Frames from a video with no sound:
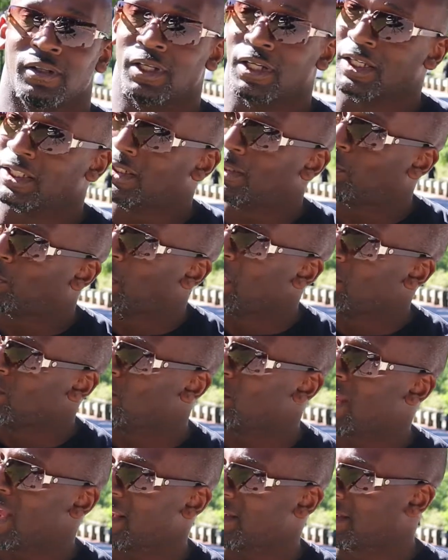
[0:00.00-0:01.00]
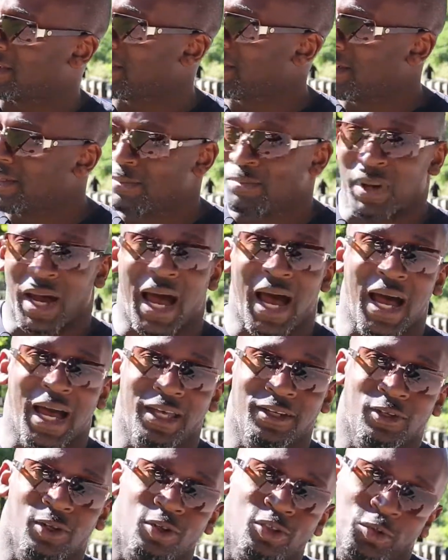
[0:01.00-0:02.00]
look at the people that's
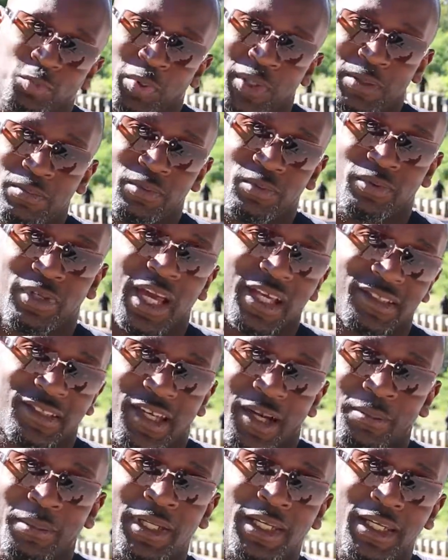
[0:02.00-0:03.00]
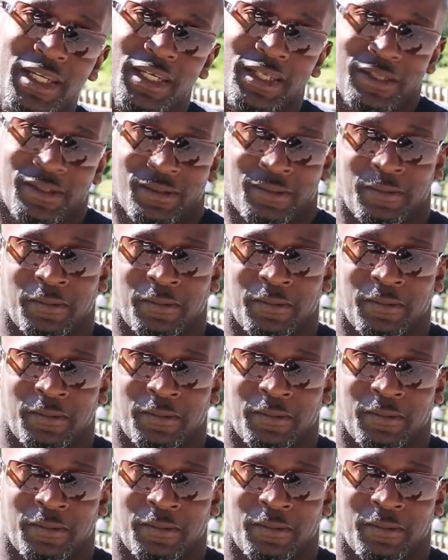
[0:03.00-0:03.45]
behind those people that's coming in.